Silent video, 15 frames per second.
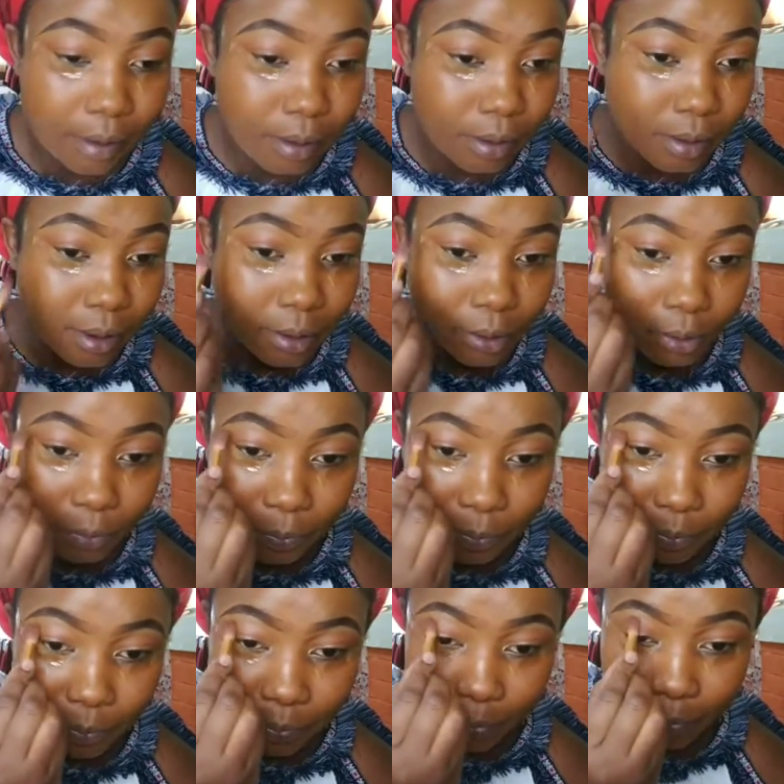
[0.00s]
So
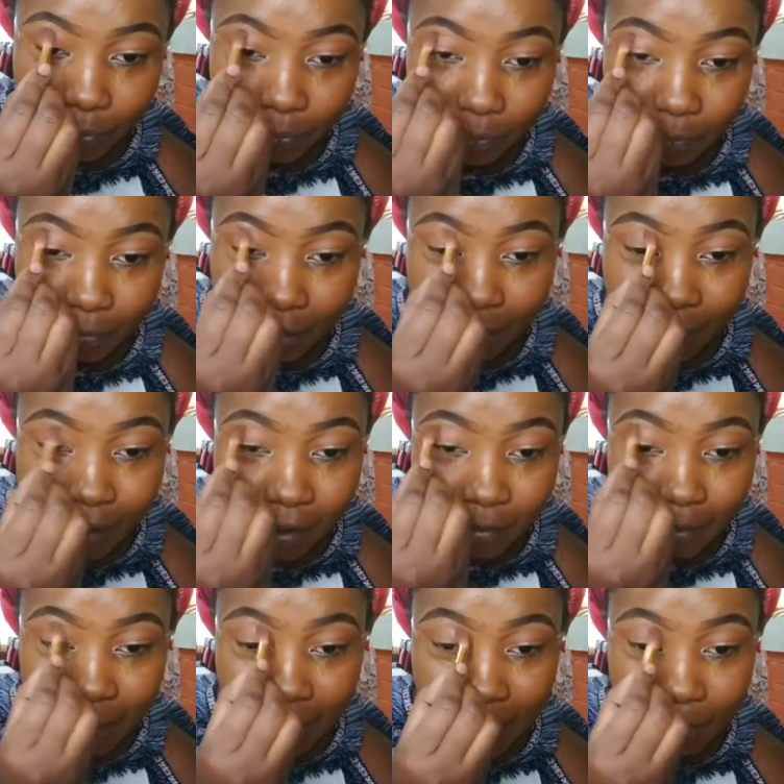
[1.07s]
after some
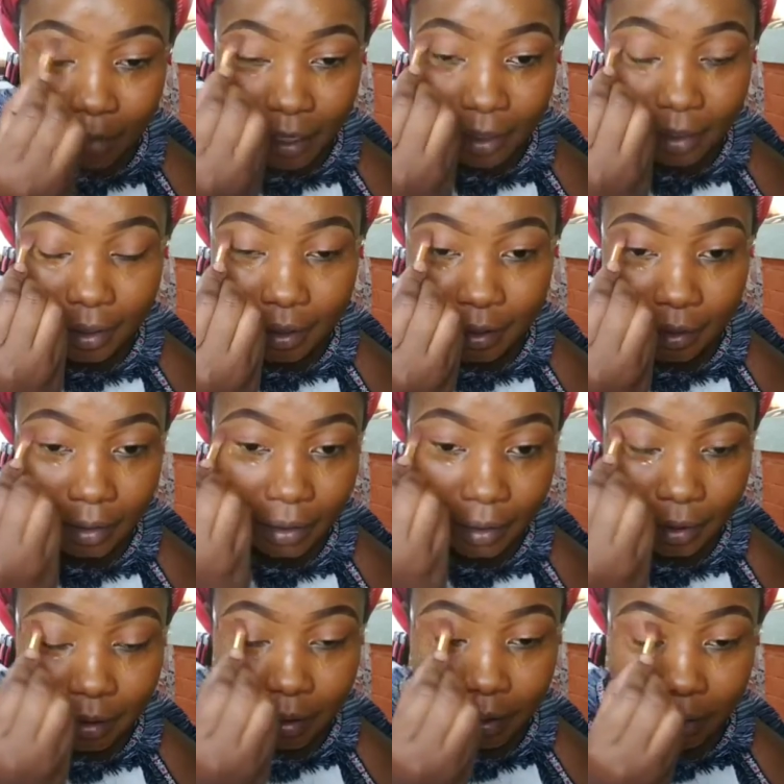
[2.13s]
time, we
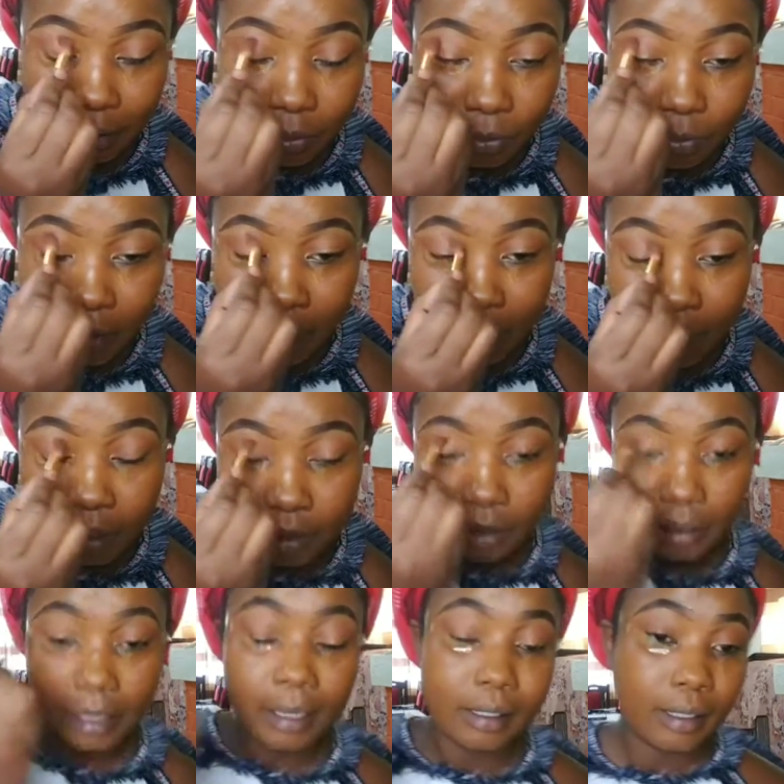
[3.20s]
would wear,
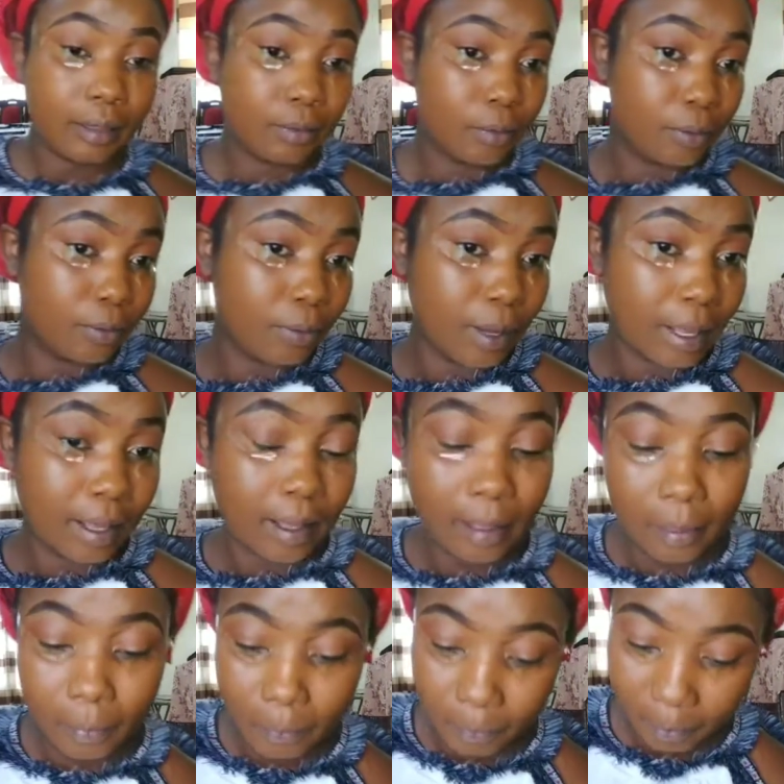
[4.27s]
like I said, we would
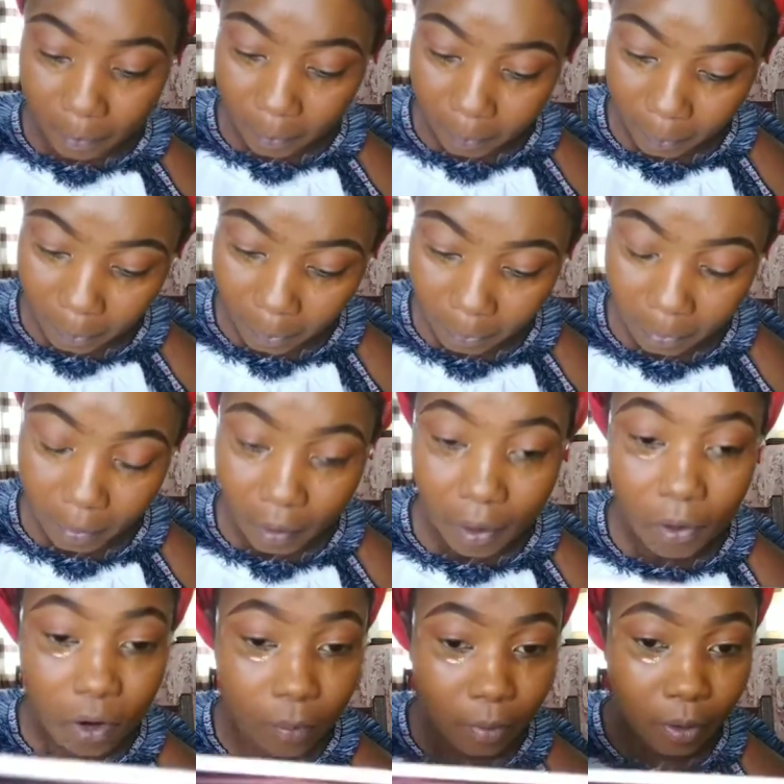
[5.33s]
wear
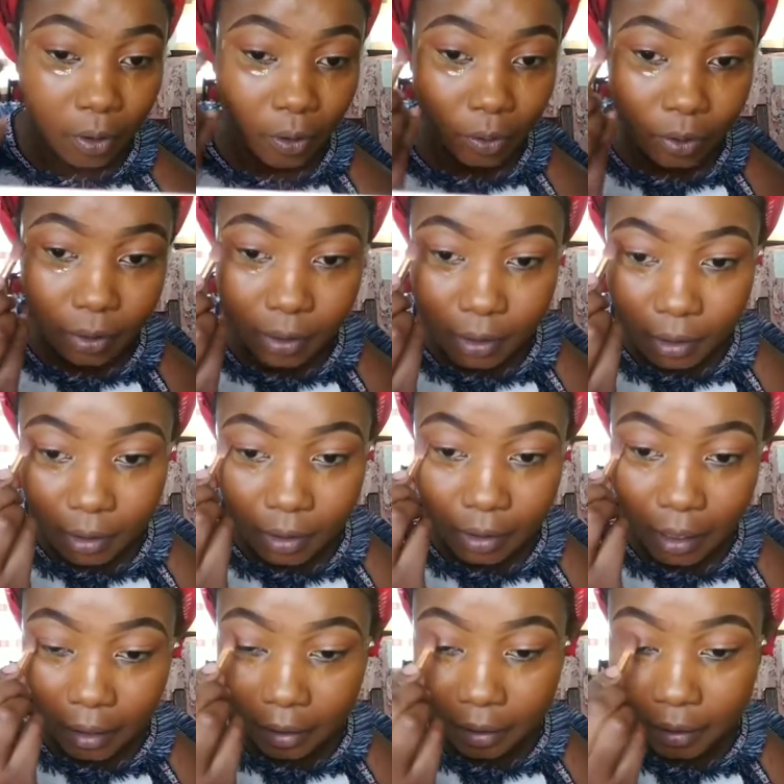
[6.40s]
home clothes
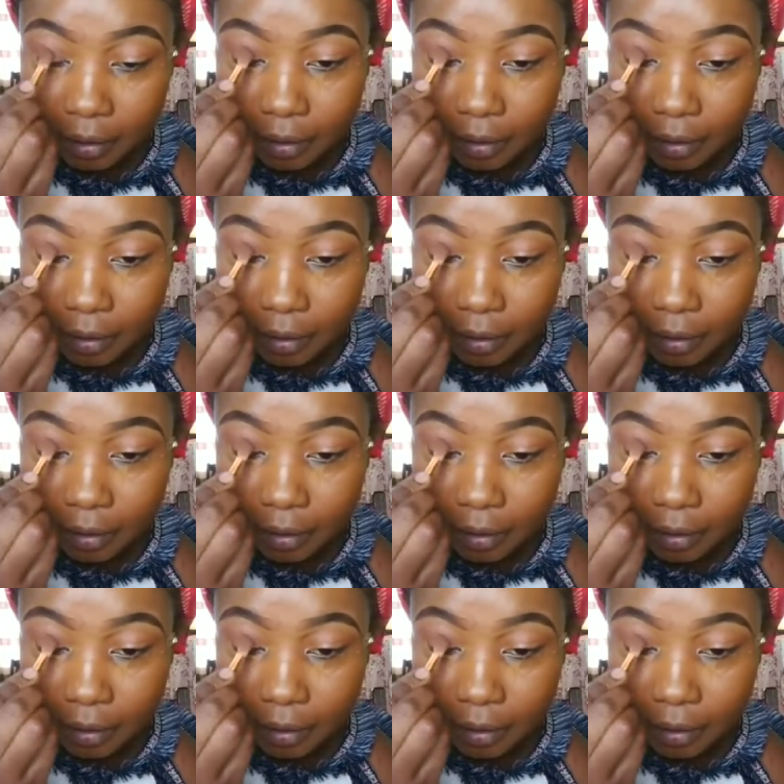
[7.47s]
and